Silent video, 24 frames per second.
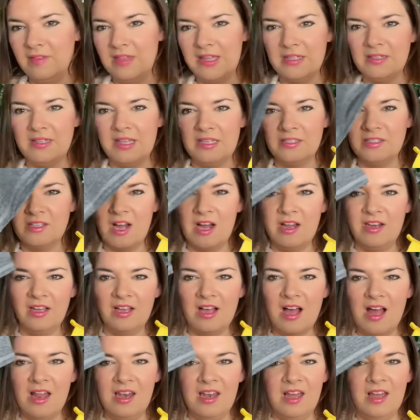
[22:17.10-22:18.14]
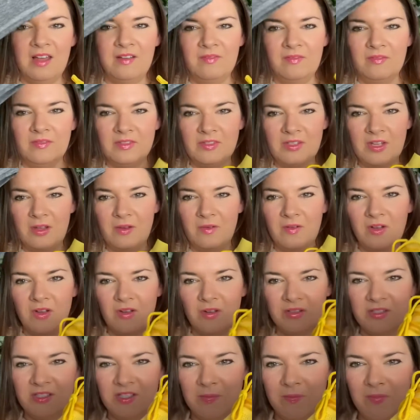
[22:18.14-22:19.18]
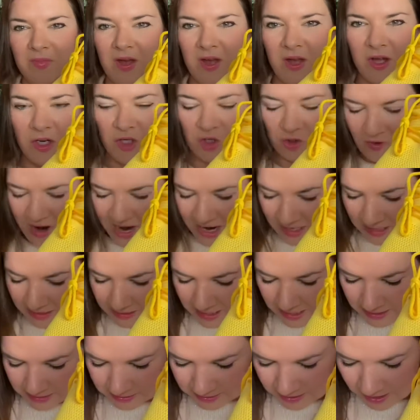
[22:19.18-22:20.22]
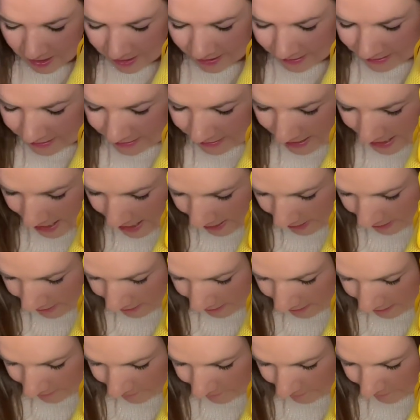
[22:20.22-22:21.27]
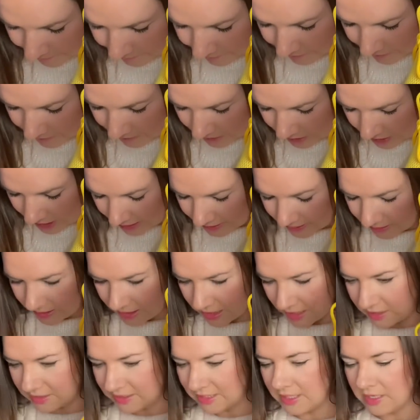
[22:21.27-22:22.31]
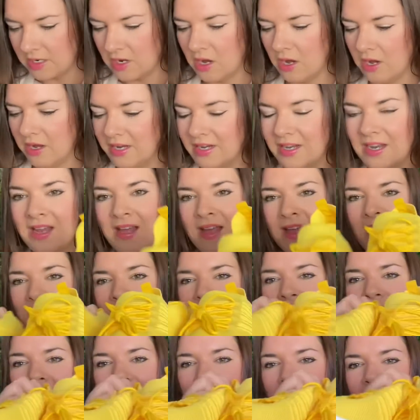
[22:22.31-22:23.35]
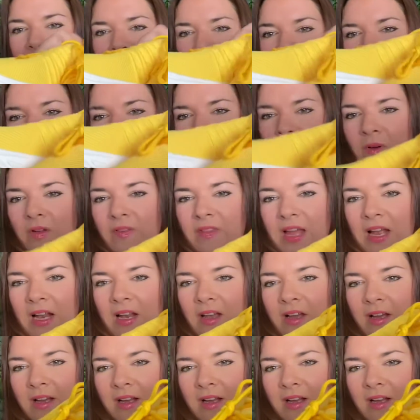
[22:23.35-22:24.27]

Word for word: this kind of colour. So I've got some trainers. They're size 6, size 39 and that is what they look